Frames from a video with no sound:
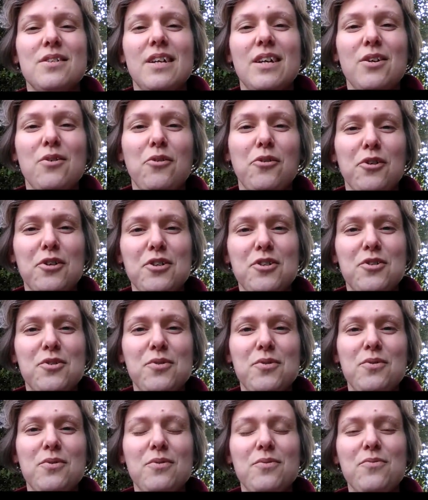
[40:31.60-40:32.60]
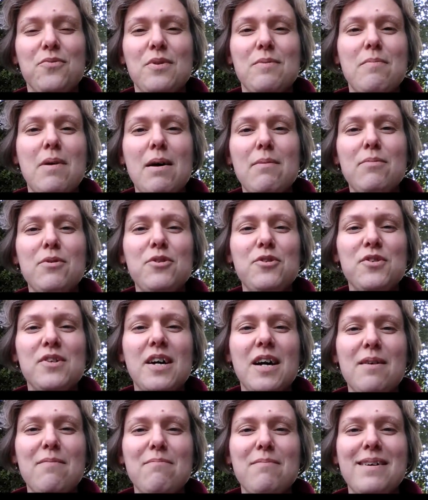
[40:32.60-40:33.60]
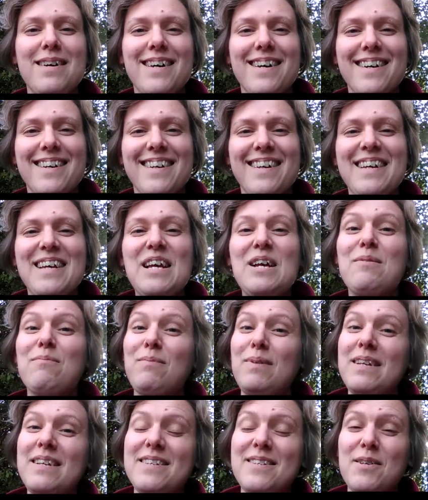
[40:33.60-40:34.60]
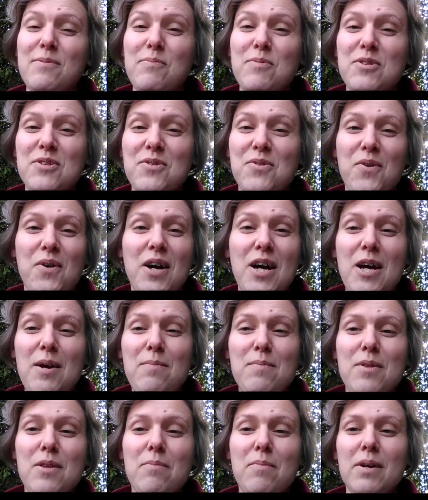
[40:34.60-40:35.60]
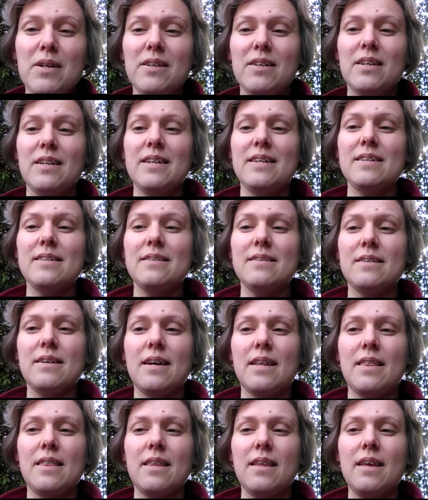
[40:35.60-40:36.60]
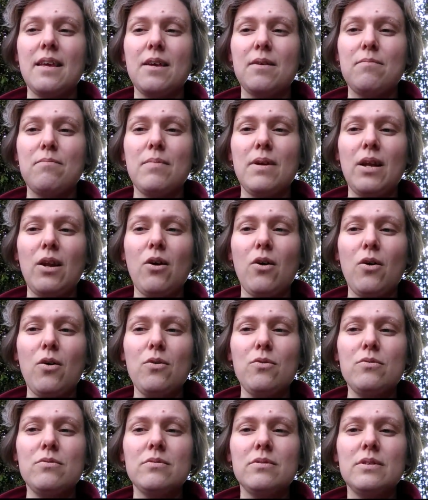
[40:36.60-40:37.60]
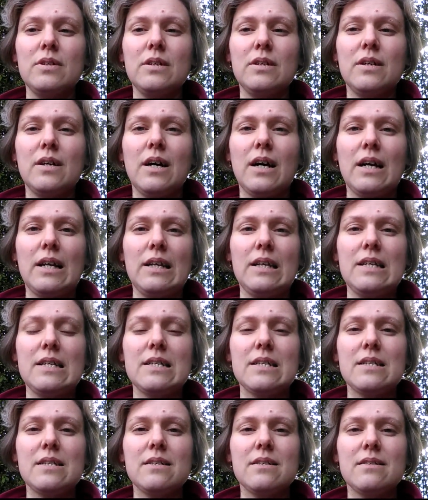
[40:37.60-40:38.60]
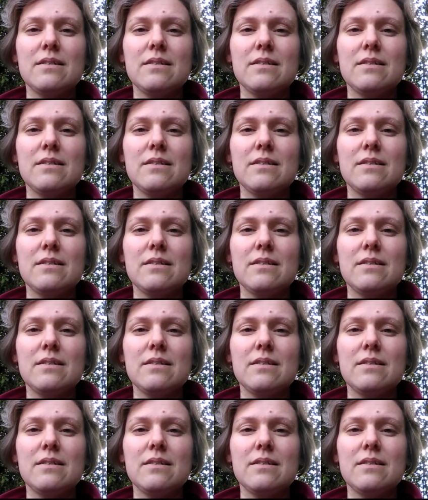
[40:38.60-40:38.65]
in order to remember to come back, please subscribe. The button is, I think, below, at least